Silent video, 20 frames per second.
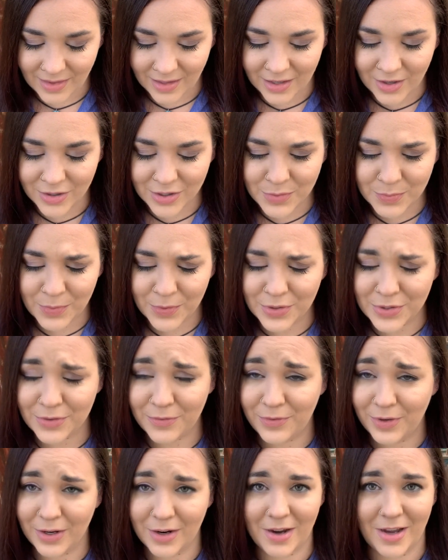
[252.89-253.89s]
you're supposed to
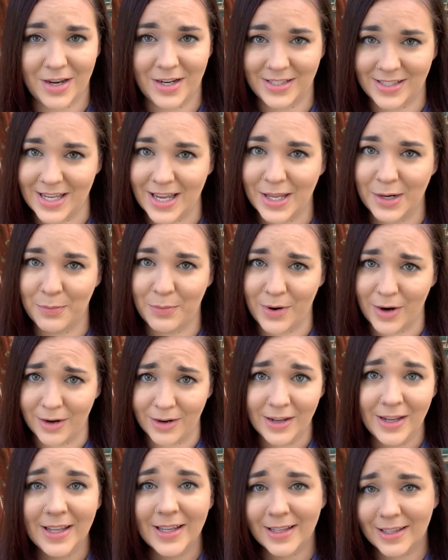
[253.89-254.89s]
figure out how to take it apart,
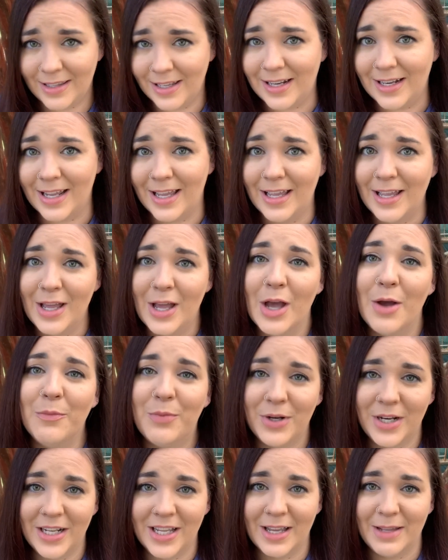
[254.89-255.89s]
clean it, and
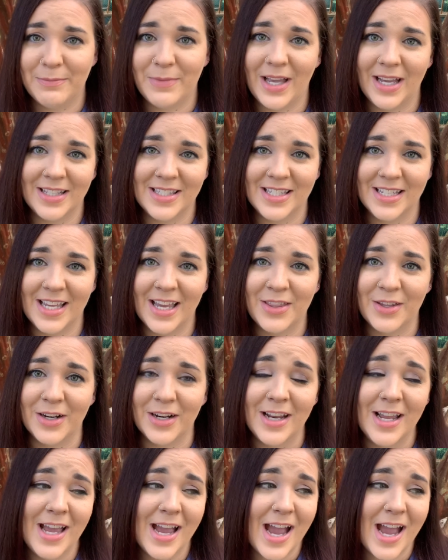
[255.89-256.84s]
put it back together.